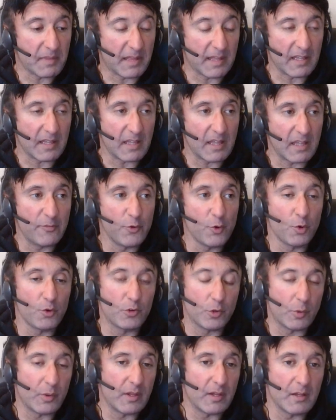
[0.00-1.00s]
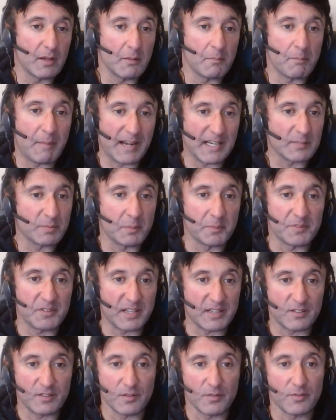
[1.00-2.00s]
Like if you're doing maximum
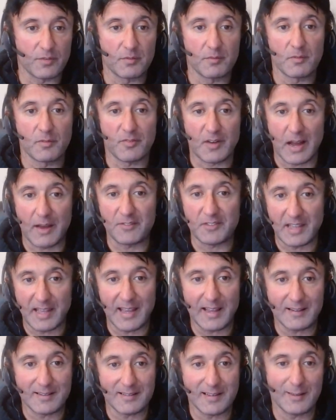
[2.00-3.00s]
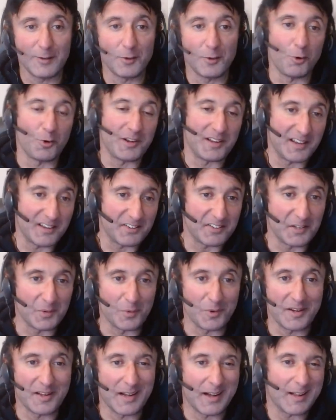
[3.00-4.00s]
sets of 5 to 8 in your
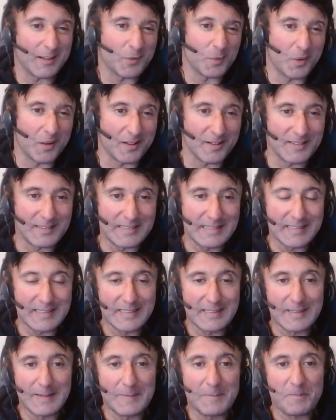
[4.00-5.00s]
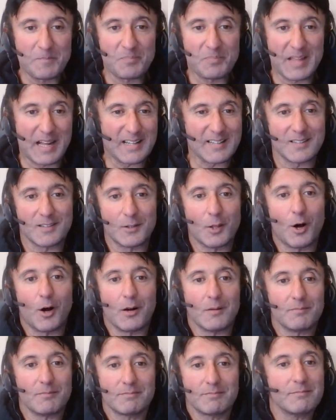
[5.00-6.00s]
conditioning workouts, well, that's
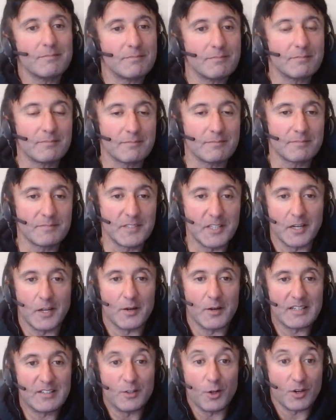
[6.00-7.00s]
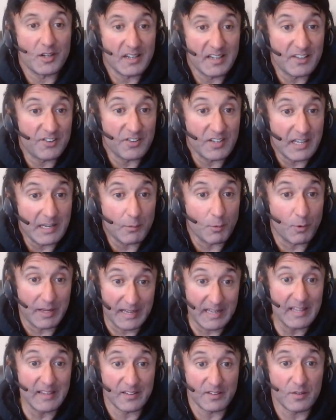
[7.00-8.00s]
not, you know, it's not conditioning anymore.
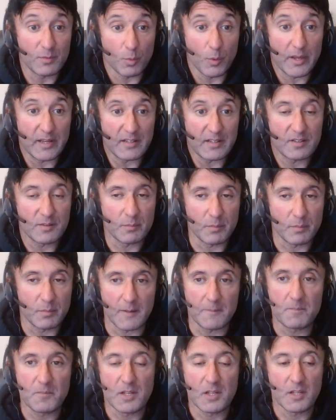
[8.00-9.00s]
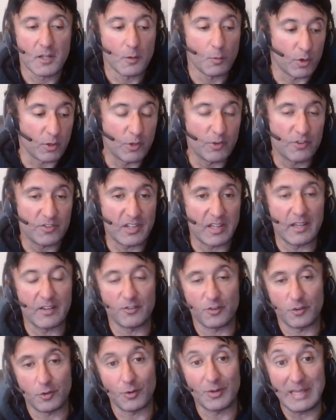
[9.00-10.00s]
It is weights. But what you say
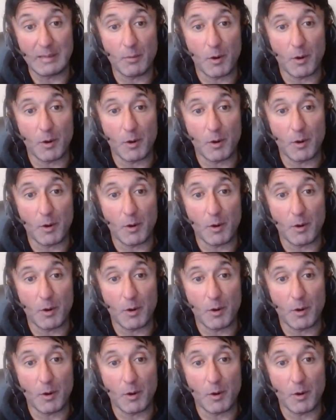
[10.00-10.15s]
is you're doing